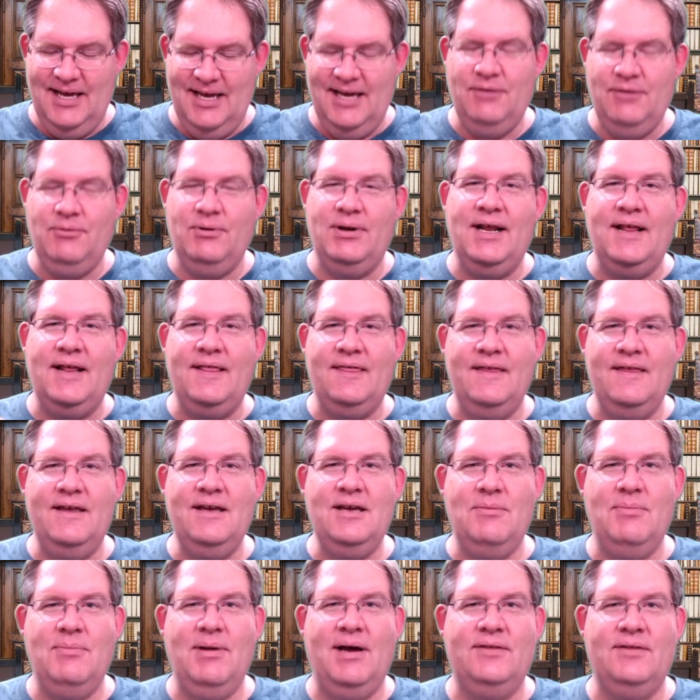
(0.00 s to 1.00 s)
And when I
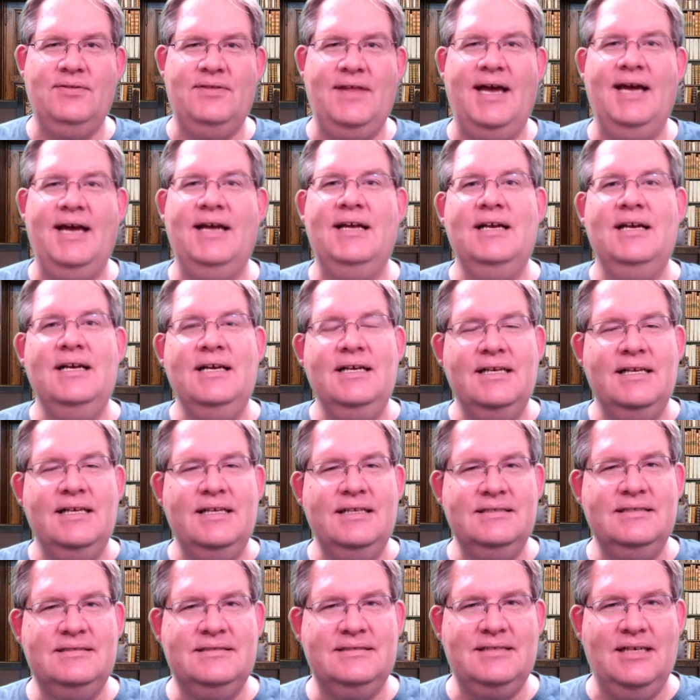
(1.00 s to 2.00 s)
think about that,
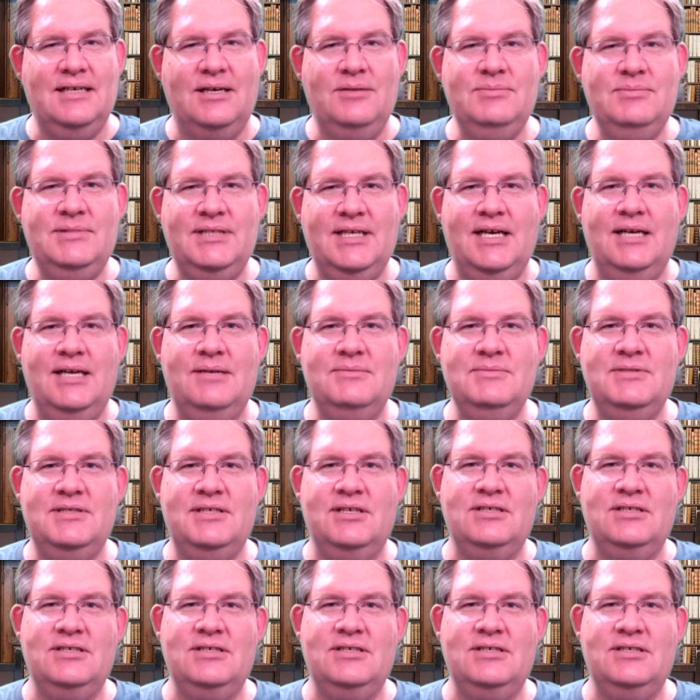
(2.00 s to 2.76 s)
sometimes